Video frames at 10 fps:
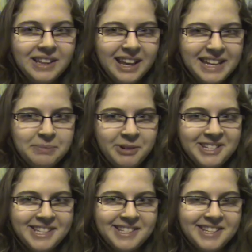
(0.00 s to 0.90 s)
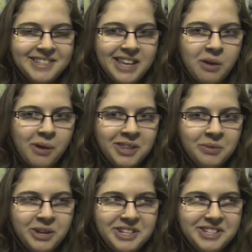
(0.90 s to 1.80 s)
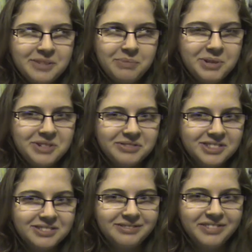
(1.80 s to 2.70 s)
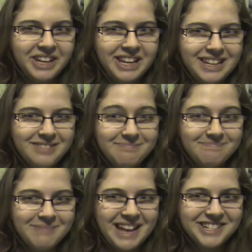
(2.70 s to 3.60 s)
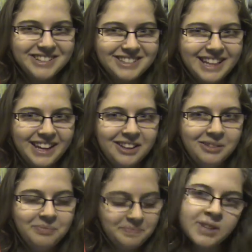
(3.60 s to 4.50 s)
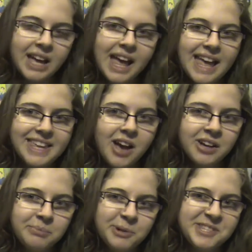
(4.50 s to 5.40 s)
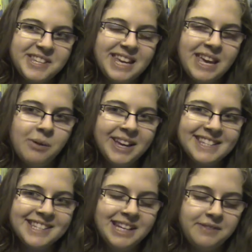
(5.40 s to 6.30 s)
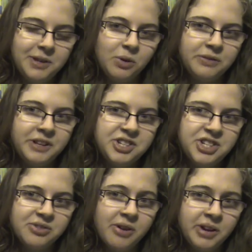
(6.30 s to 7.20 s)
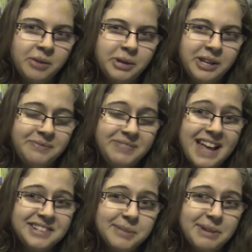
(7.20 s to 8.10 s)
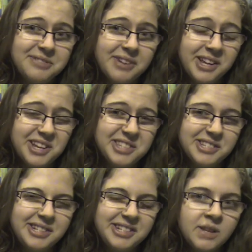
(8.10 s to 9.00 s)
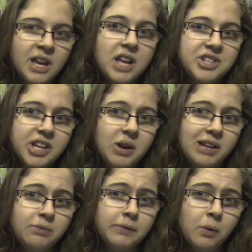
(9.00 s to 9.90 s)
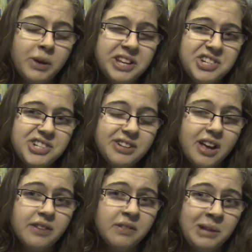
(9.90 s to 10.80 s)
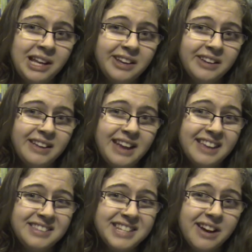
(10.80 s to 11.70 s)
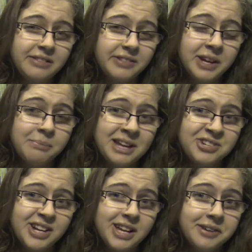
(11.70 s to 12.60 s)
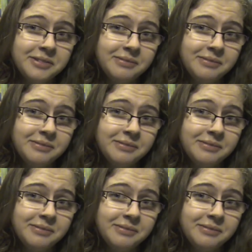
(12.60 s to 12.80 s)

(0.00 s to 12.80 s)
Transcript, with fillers: Like its predecessors, Earwig and the Witch is a beautiful, funny and magical tale. Young and bossy, Earwig has to leave the orphanage she's grown up in, and her best friend Custard, to go live with a witch, her familiar, and the terrifying Mandrake.